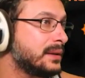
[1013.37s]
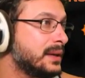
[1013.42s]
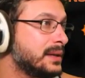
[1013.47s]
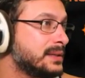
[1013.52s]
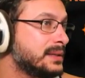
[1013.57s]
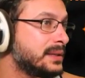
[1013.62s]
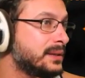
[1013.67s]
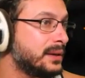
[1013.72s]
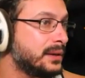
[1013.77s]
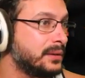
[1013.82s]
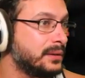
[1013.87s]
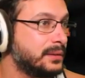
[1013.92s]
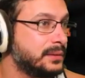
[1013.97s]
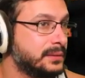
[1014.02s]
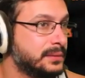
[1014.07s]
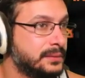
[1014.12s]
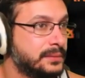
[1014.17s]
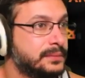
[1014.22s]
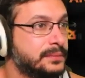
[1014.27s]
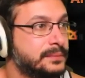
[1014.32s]
0.
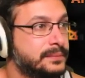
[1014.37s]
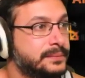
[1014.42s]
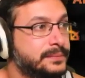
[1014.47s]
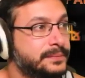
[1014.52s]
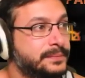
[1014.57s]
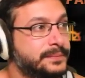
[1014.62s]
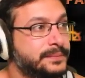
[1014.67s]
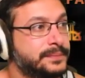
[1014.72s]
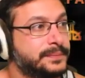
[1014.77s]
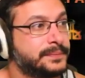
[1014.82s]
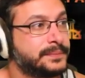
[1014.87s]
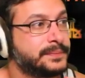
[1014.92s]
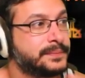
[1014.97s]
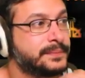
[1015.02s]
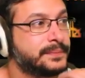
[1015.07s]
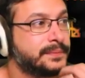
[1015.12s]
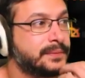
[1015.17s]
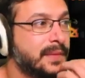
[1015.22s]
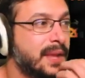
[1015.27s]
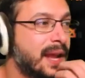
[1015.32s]

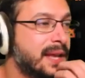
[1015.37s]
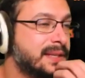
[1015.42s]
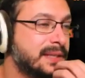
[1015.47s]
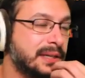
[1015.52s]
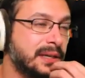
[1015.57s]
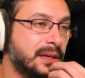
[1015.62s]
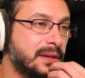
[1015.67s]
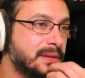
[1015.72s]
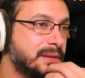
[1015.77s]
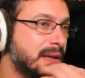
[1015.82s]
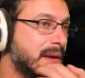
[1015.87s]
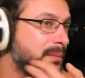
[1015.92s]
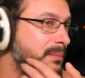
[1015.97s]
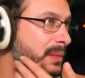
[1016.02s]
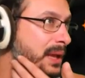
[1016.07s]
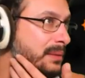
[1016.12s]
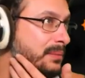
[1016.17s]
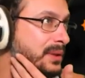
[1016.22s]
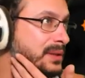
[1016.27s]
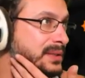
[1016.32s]
Not a 0. It's not
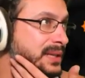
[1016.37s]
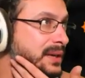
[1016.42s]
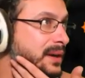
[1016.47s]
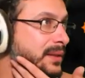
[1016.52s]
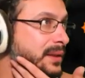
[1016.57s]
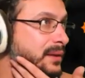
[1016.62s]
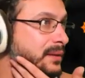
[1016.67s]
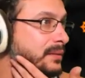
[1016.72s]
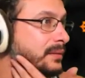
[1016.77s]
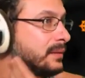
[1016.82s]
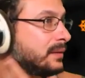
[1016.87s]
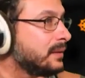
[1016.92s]
playable in standard though.